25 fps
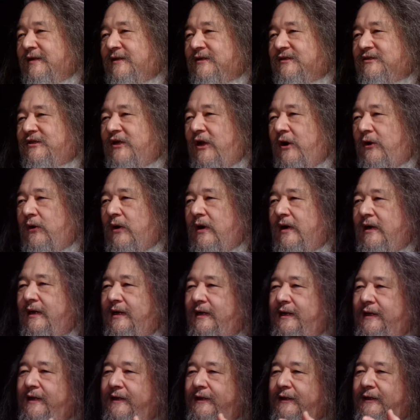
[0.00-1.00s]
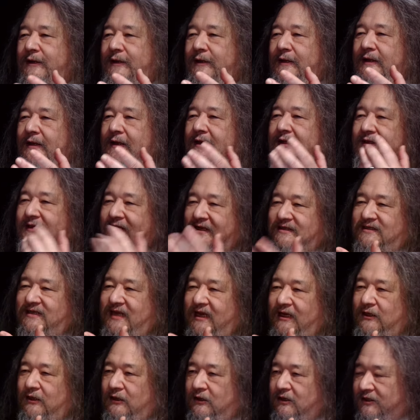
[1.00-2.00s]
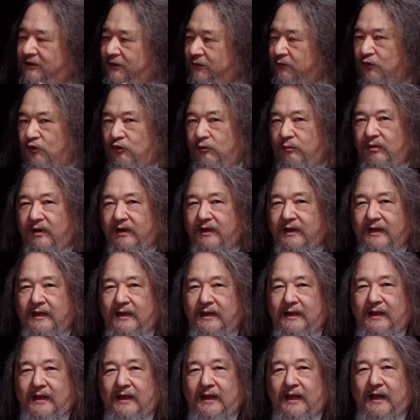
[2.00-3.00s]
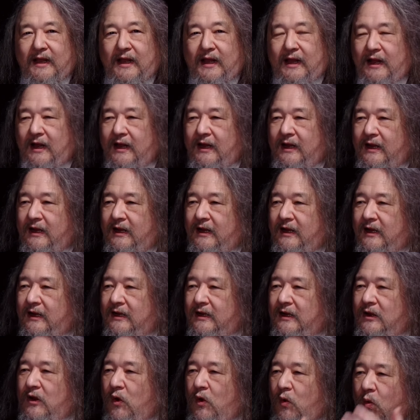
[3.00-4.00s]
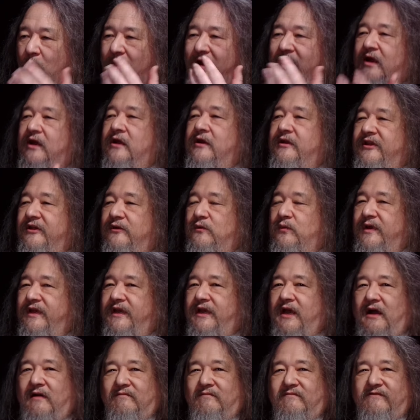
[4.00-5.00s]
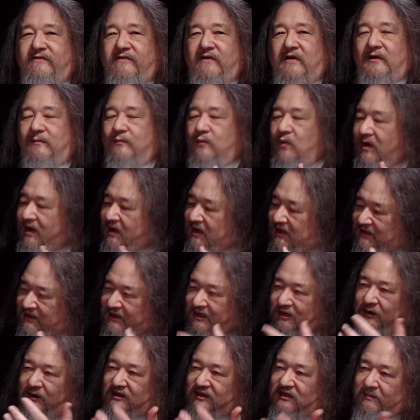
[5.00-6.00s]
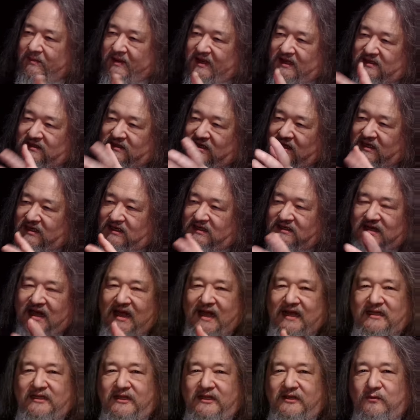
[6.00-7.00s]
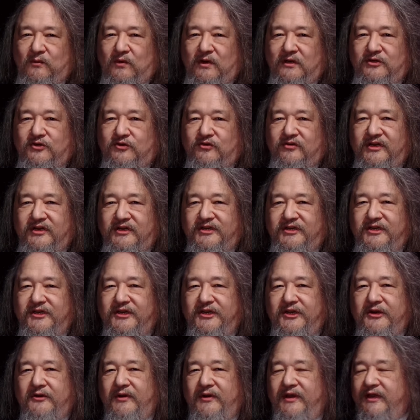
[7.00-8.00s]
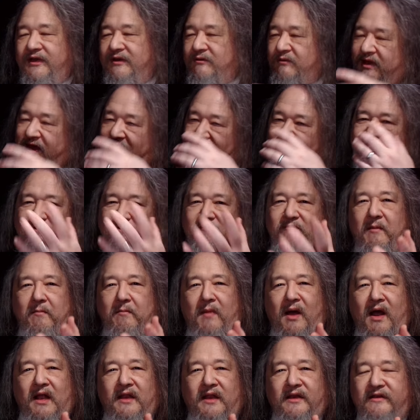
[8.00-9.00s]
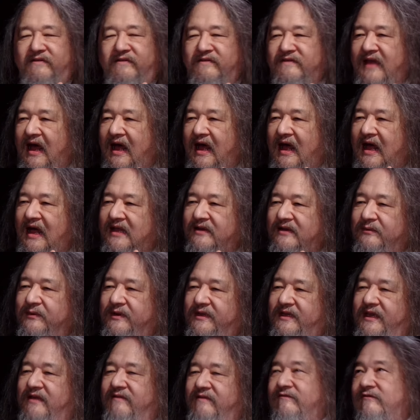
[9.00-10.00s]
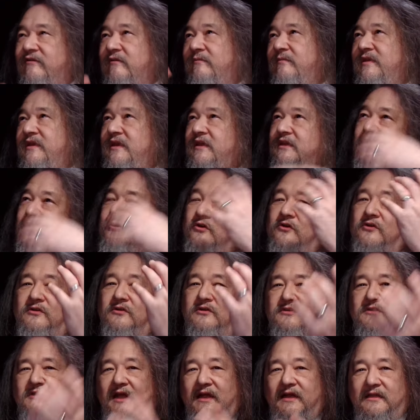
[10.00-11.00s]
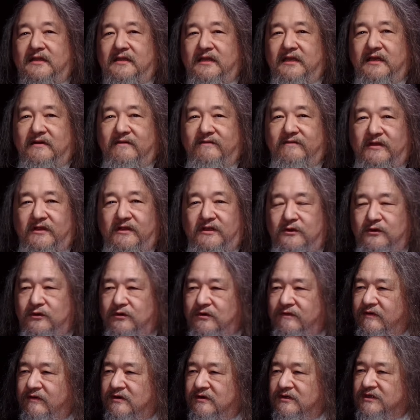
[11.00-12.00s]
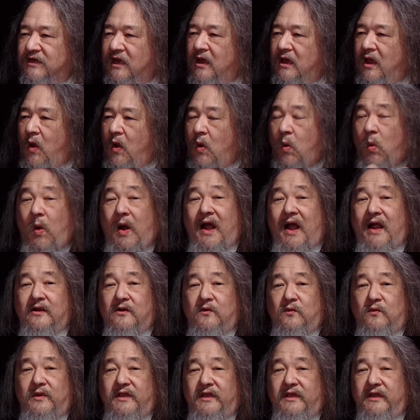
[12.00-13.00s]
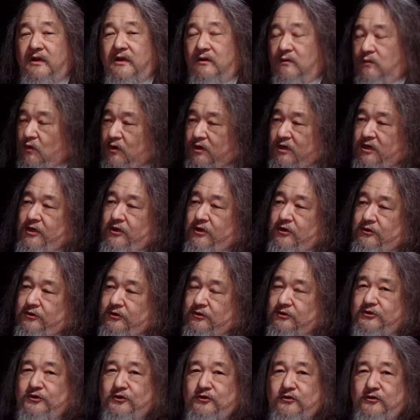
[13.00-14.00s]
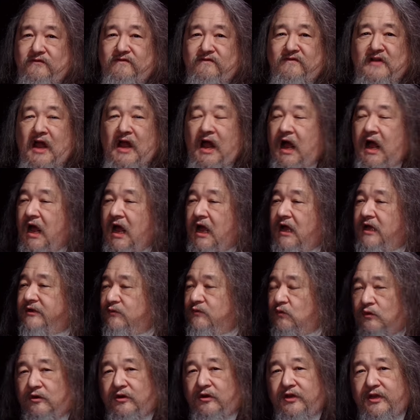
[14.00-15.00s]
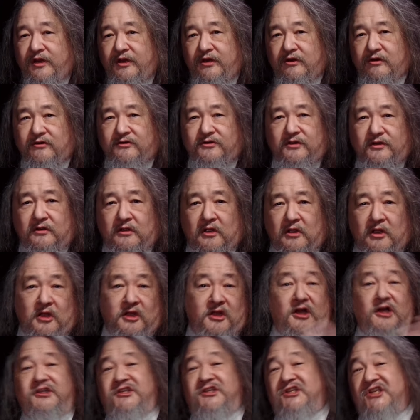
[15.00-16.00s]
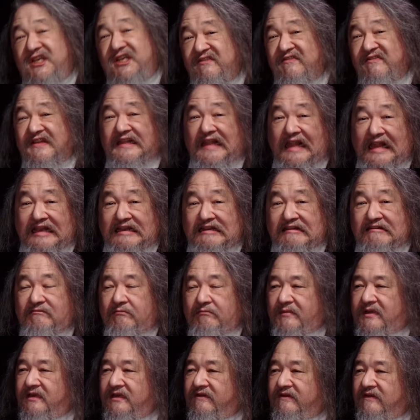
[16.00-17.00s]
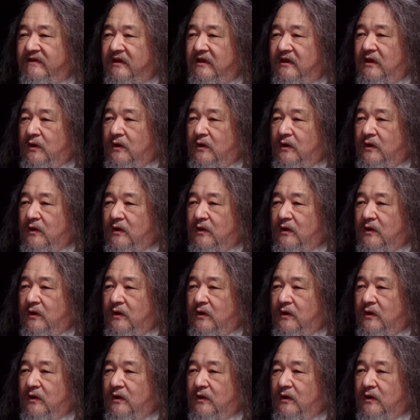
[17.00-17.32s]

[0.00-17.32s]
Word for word: So let's take a look at the rubric. Uh, uh, where did we come from? Well, you know, it depends on exactly what tradition you're in. We came from the mind of God. We came from the eternal cycling of the universe. Why are we here? We're here to serve God. We're here to achieve enlightenment.